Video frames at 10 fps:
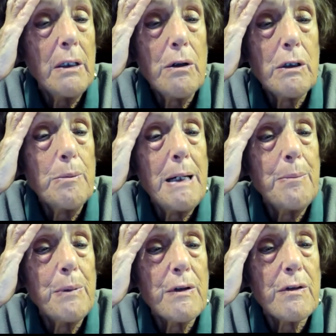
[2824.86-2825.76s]
local
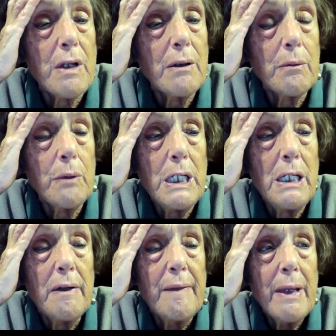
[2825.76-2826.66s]
members
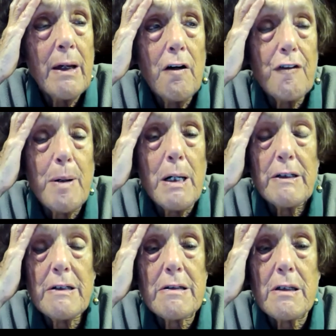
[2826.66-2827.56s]
of
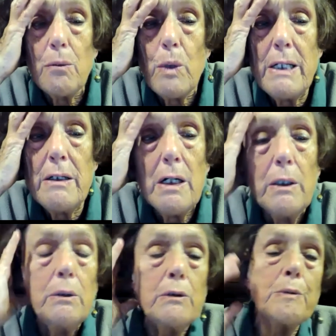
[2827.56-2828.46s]
parties that we
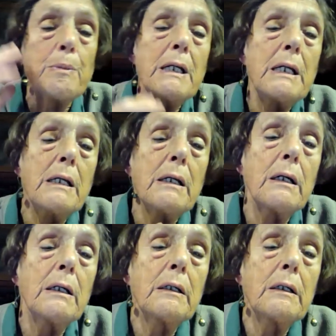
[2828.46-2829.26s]
know to be